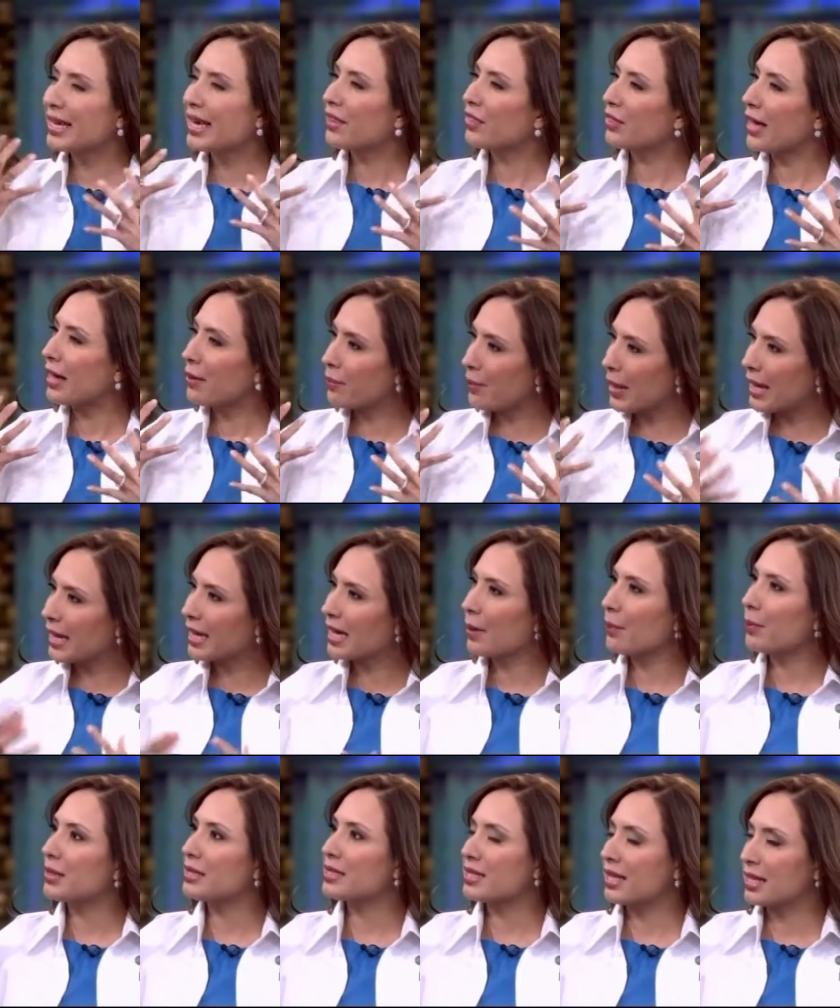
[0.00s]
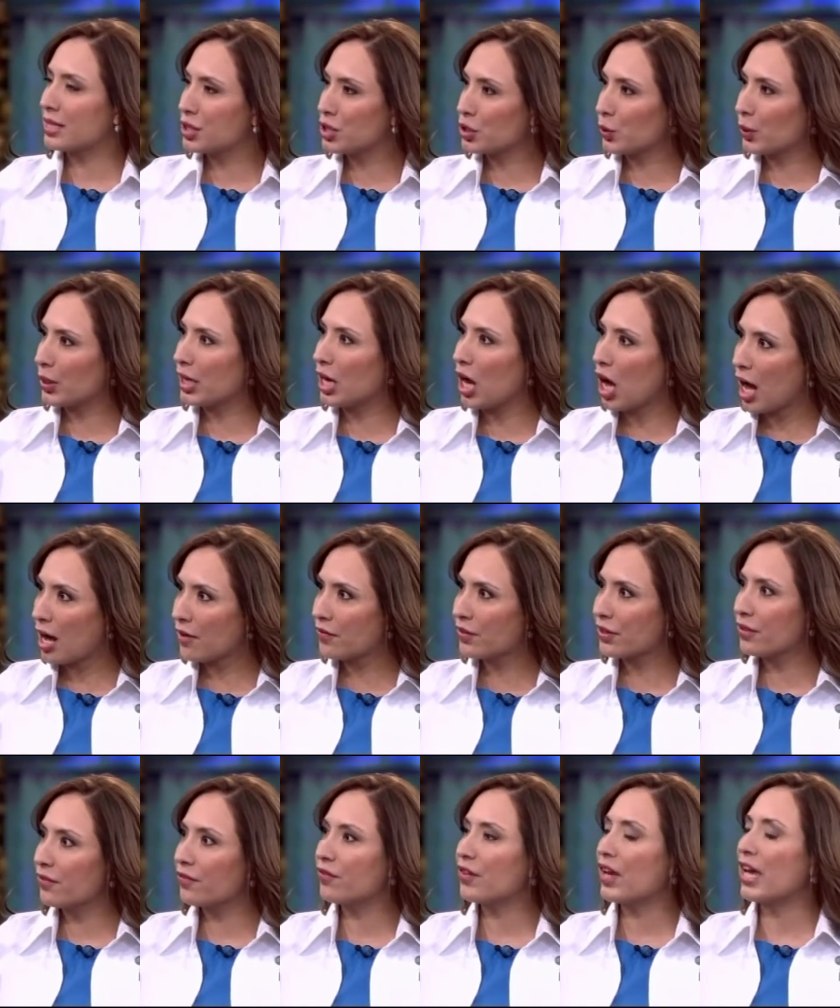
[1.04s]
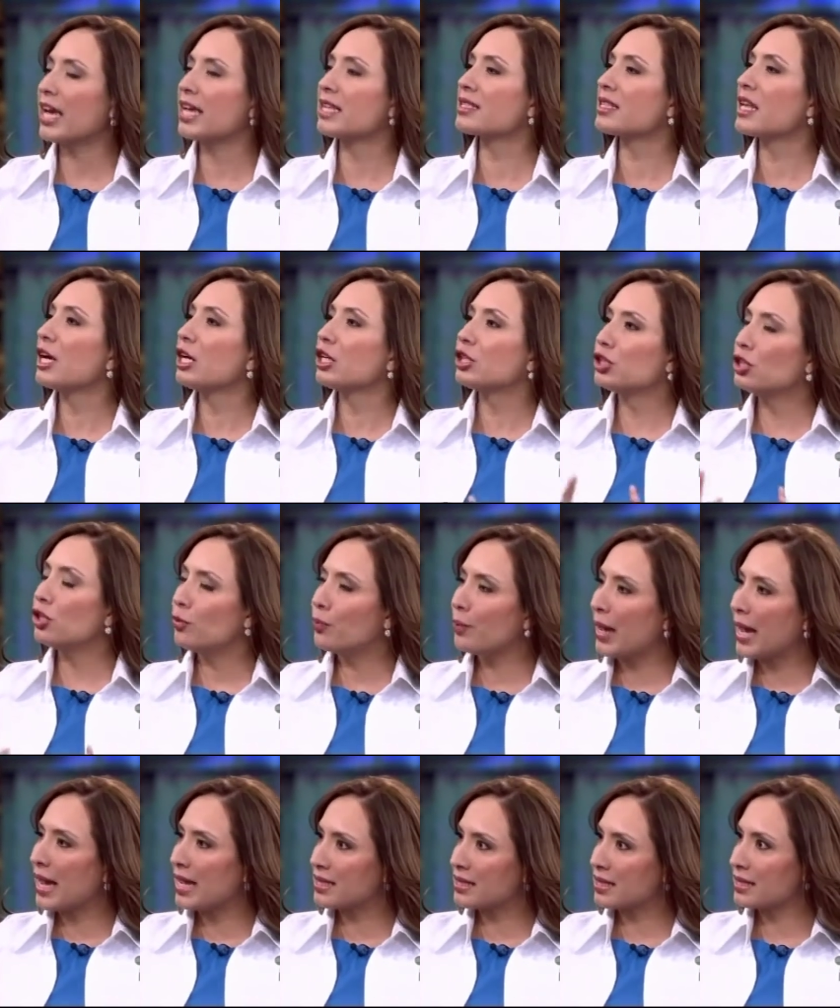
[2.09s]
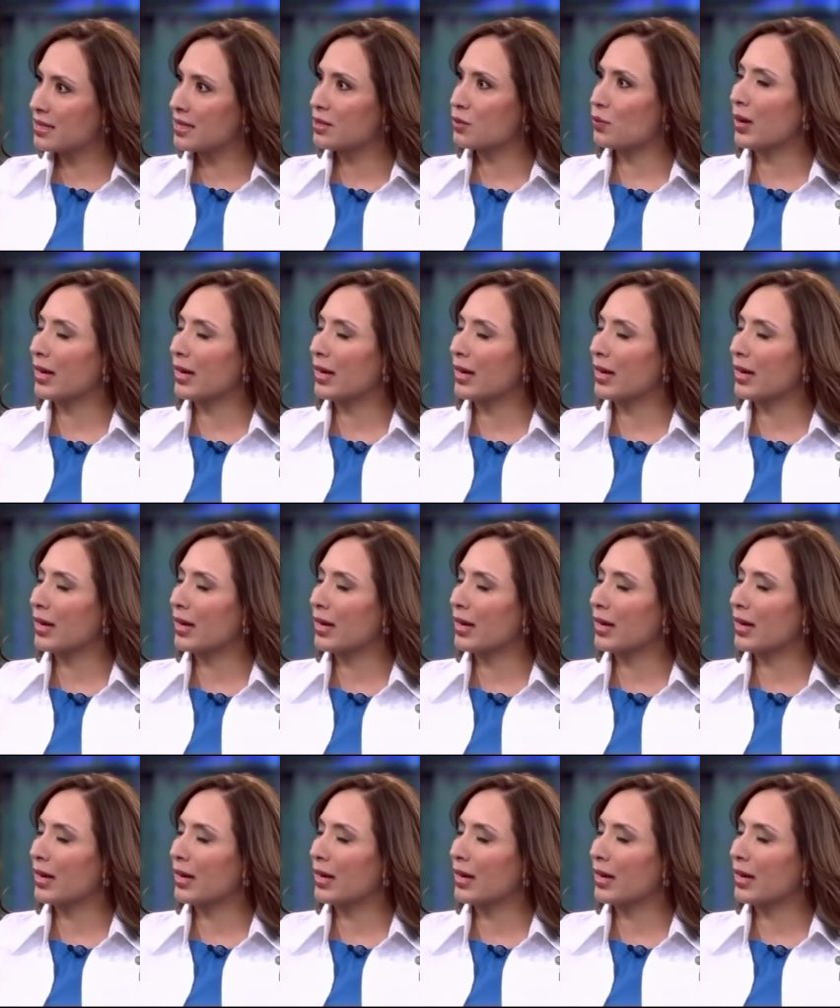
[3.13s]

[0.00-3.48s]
get that makeup and sunscreen off of the face. 2 passes is